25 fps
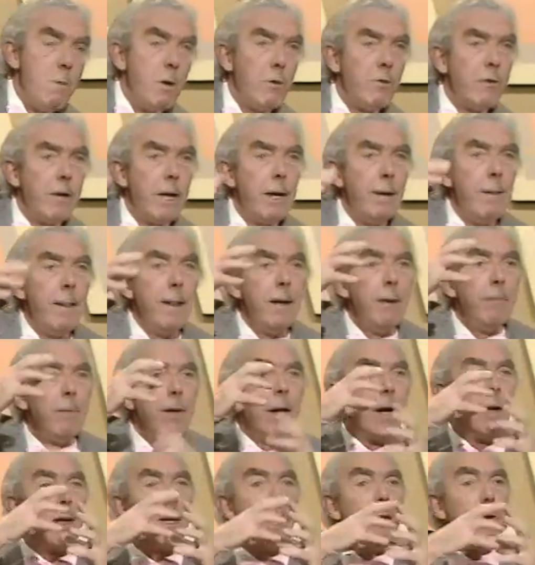you see,
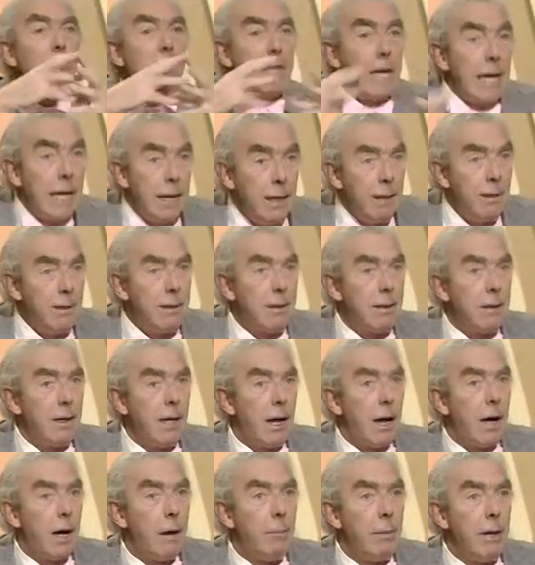and goes into the
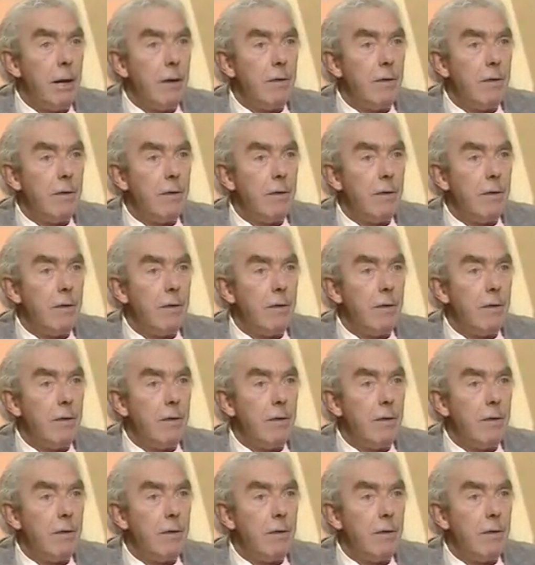army.